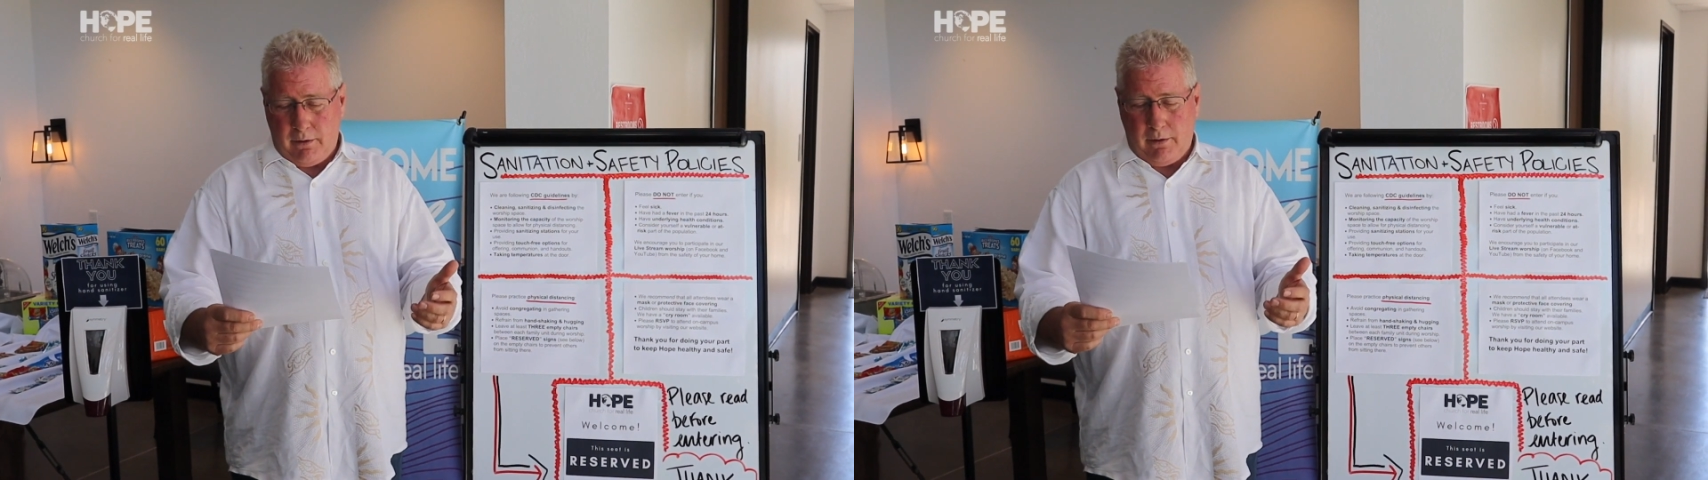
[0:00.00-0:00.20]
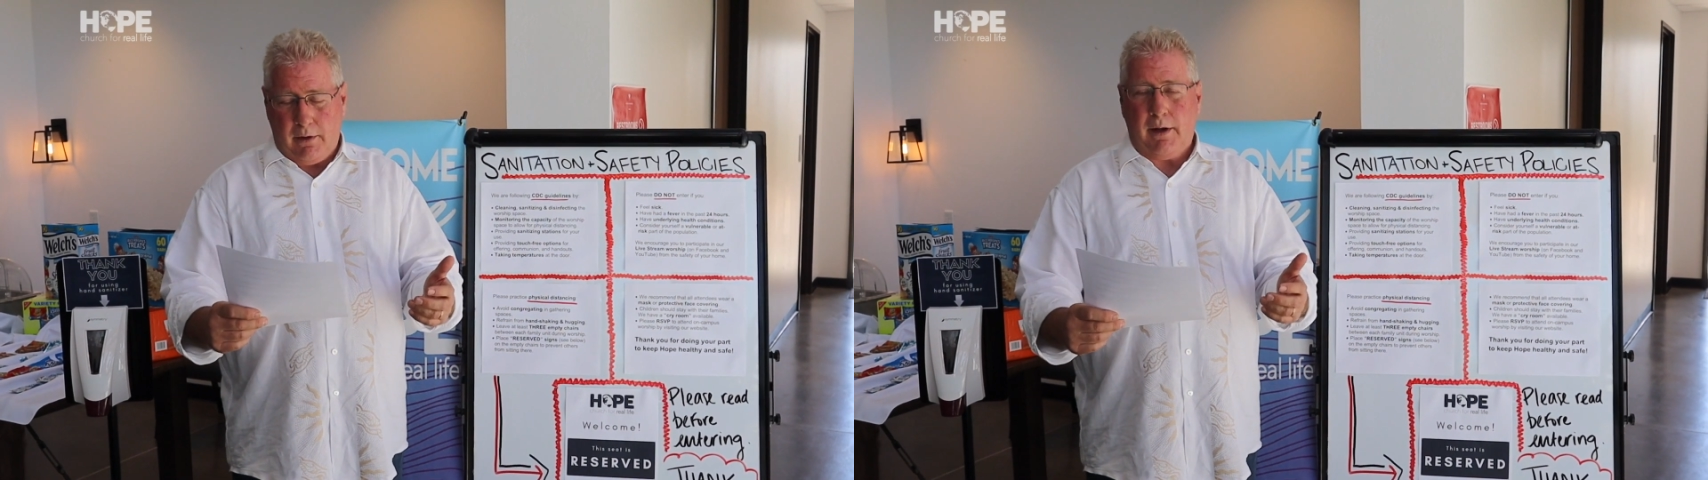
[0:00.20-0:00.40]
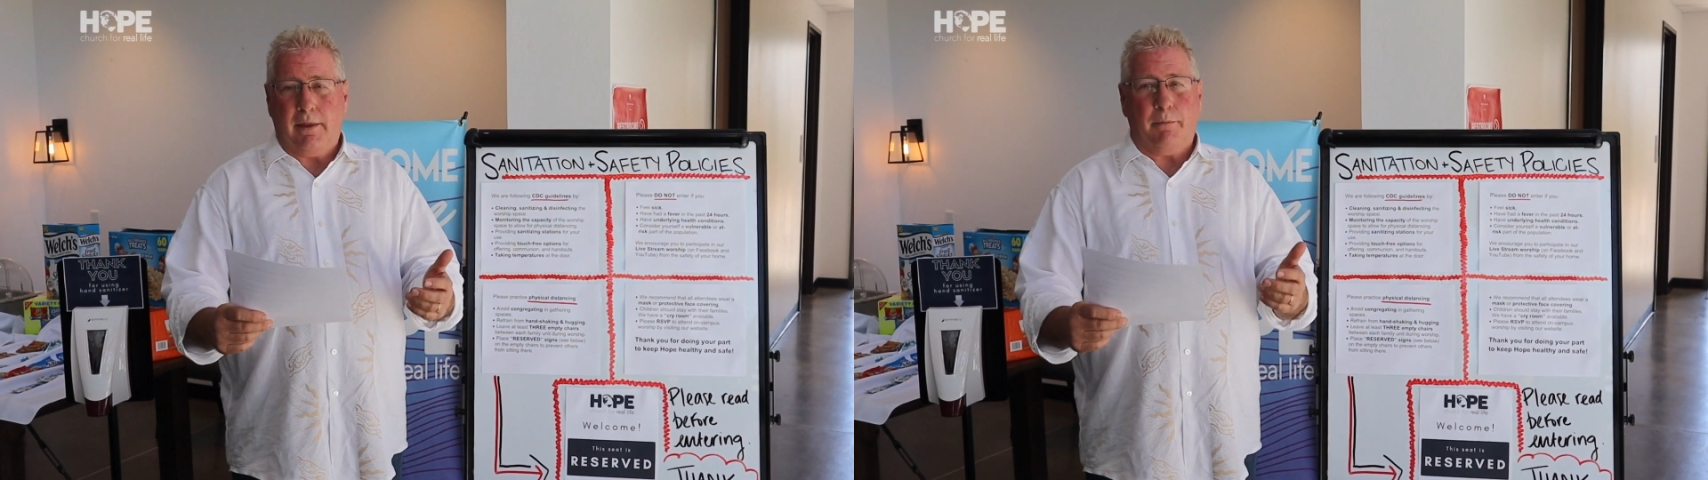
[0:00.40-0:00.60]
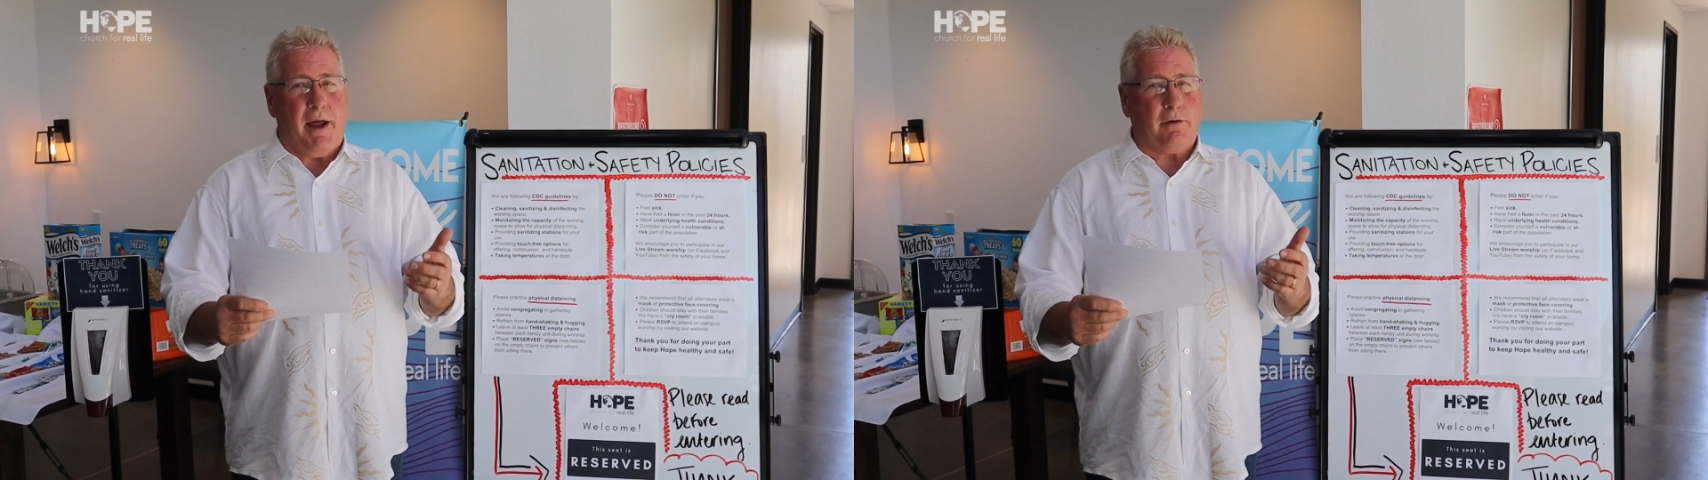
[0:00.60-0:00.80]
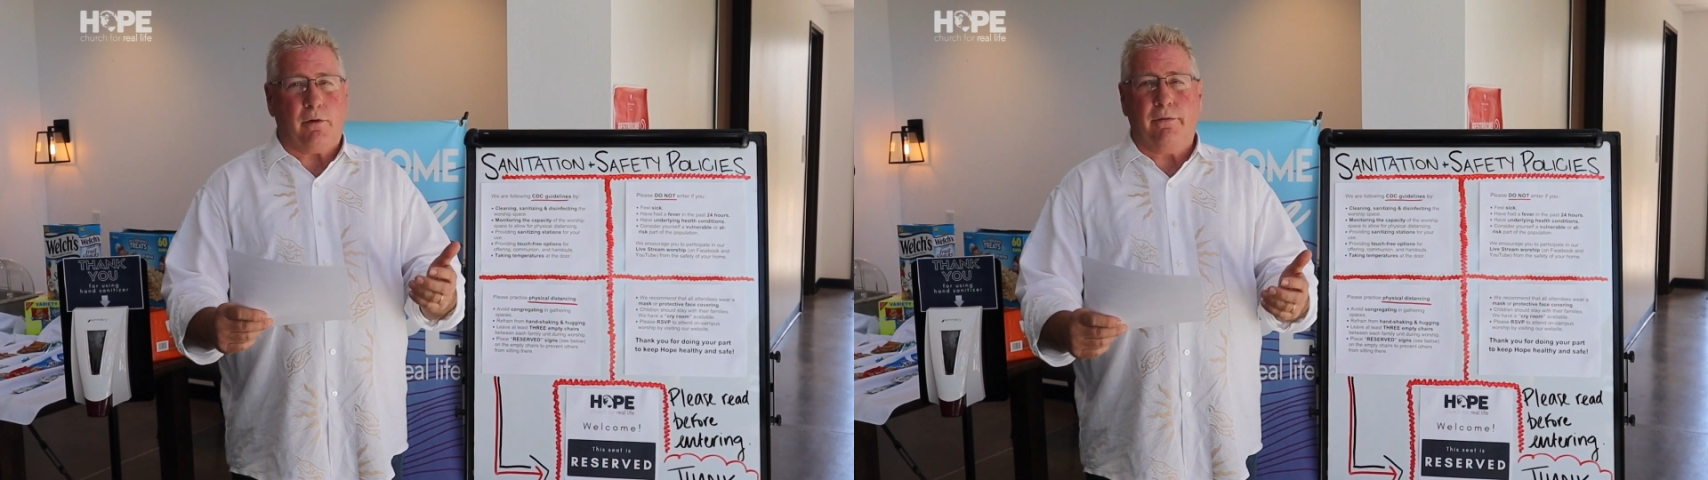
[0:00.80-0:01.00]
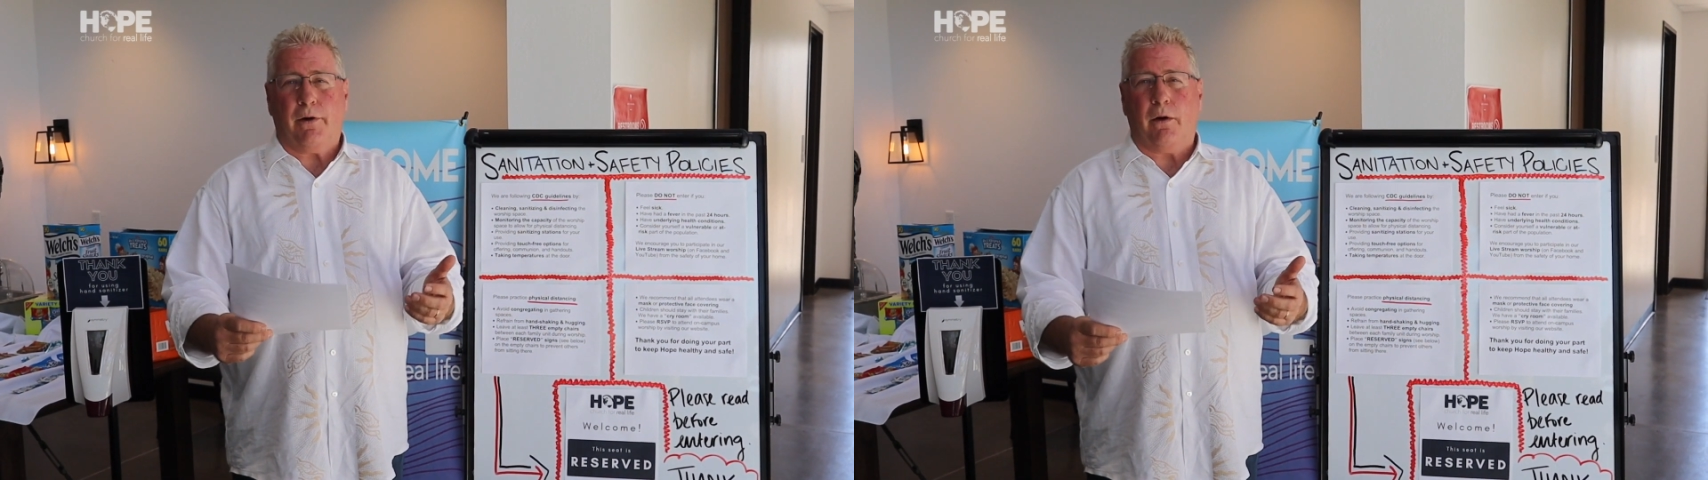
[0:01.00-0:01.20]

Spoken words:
in the past 24